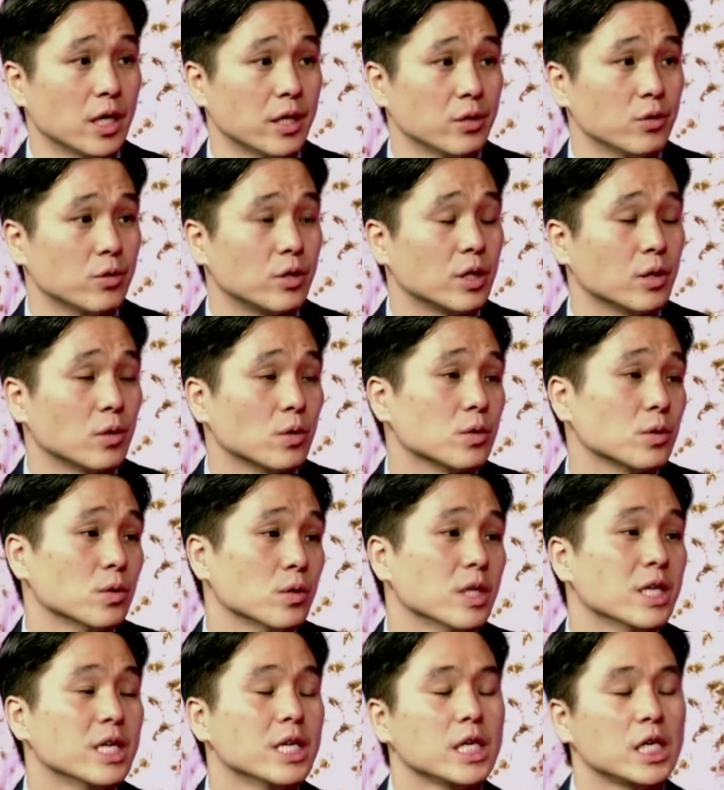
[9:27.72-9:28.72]
uh, you can
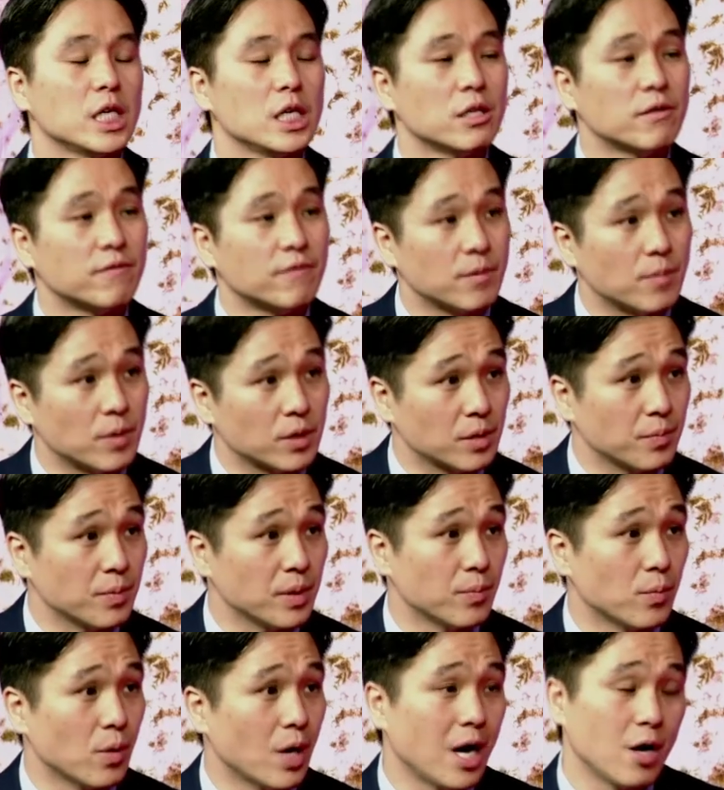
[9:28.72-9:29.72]
also hear from other
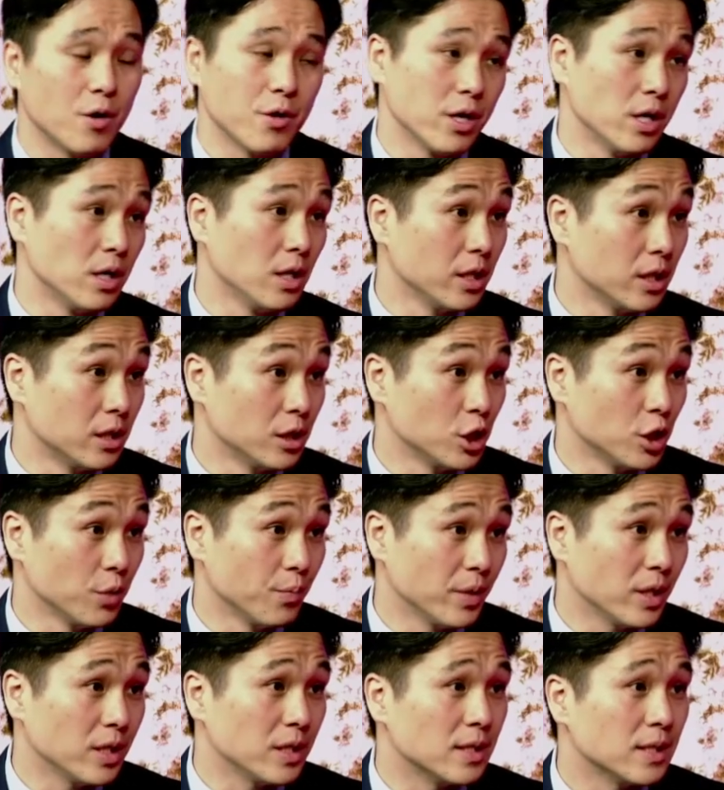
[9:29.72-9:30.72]
people how their
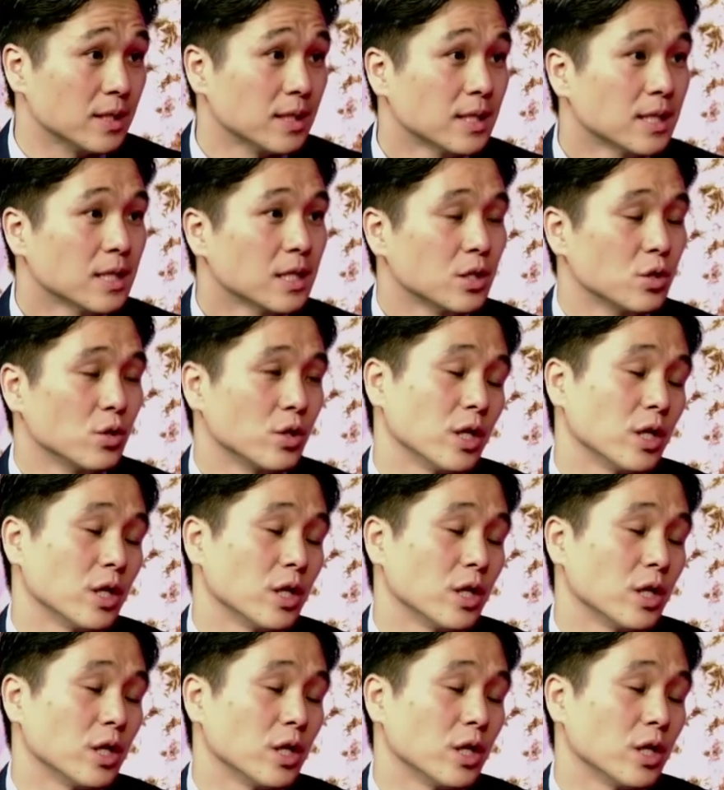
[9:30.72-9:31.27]
leadership is mm -hmm.